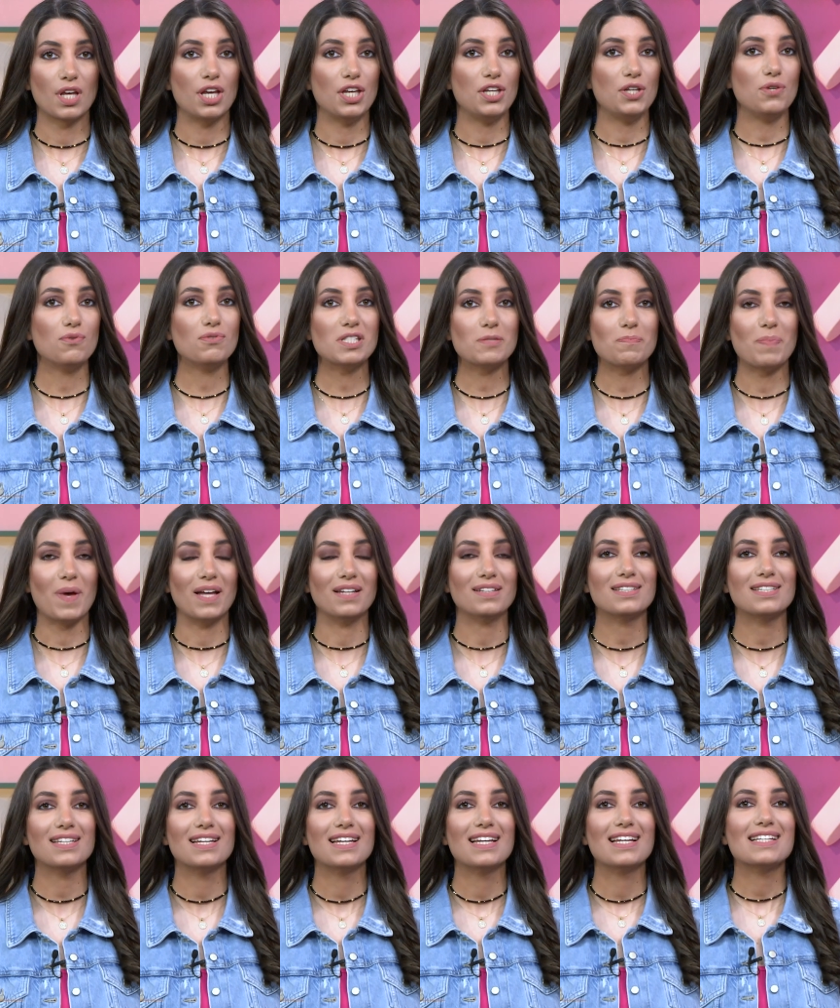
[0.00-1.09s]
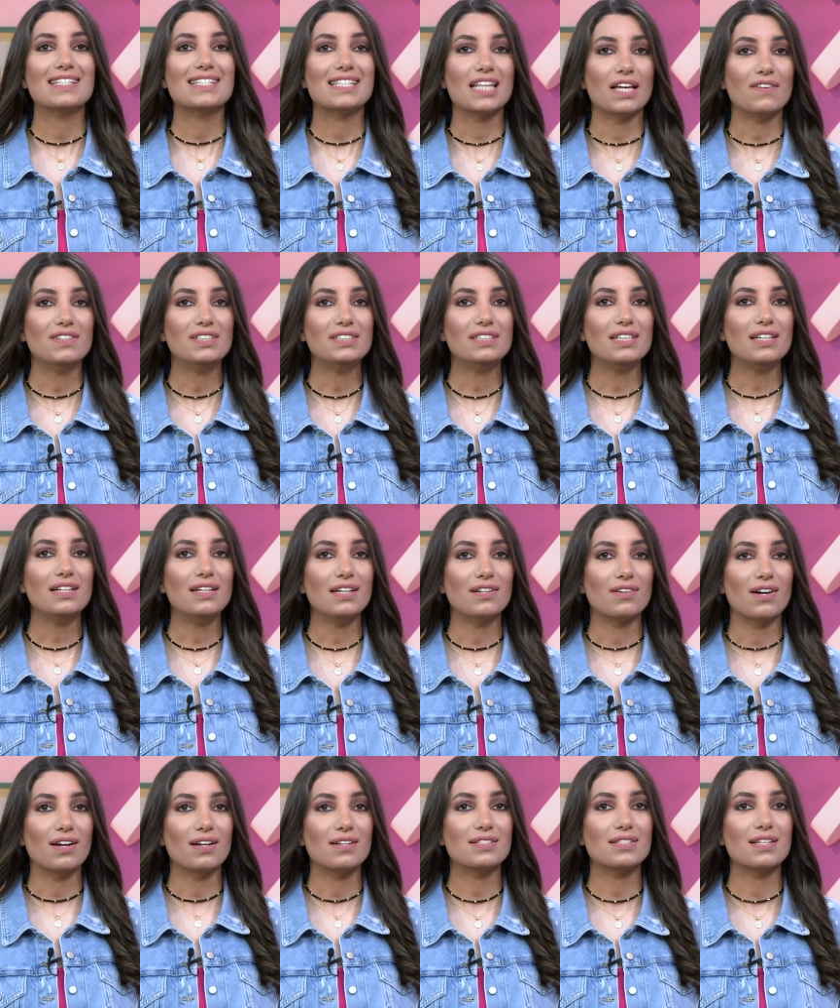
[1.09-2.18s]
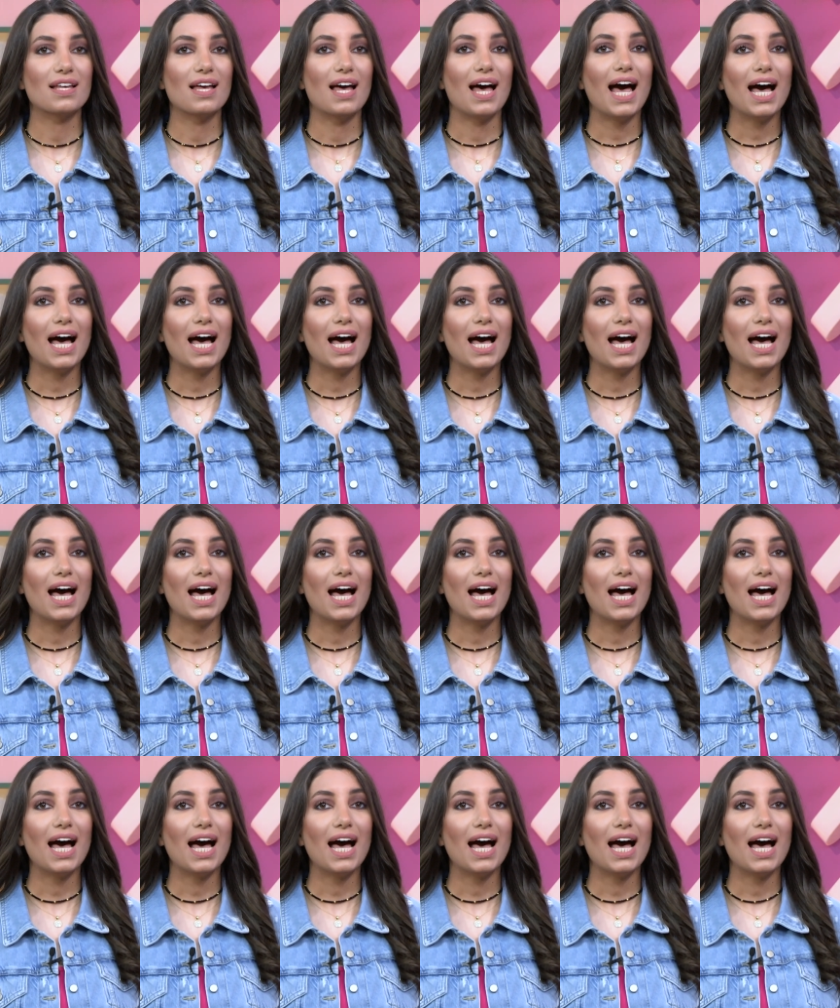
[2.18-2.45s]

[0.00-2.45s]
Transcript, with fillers: You spent 70 liras